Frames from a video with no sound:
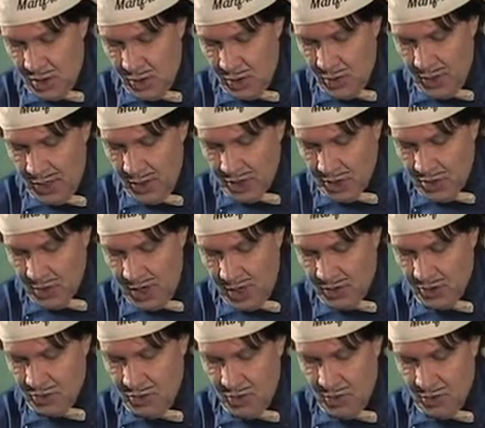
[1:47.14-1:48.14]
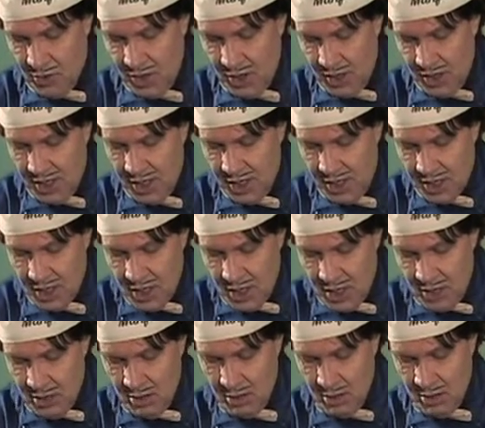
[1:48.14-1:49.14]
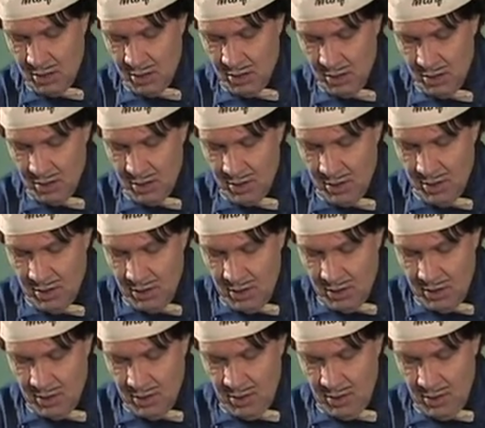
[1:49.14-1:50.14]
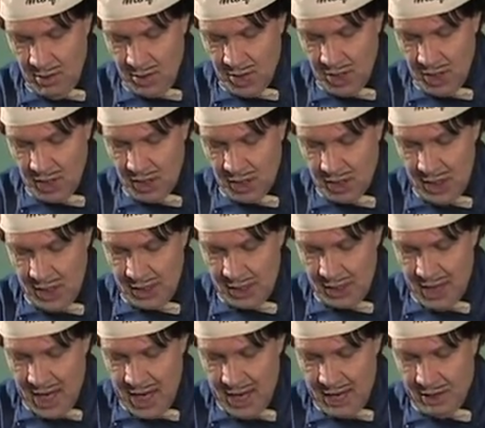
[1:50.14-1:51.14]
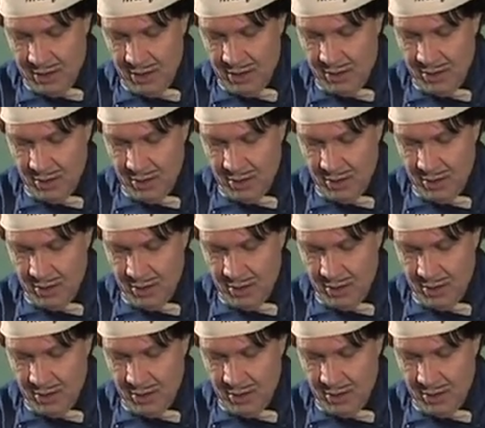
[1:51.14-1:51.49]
go right straight through, real easy. Just like that.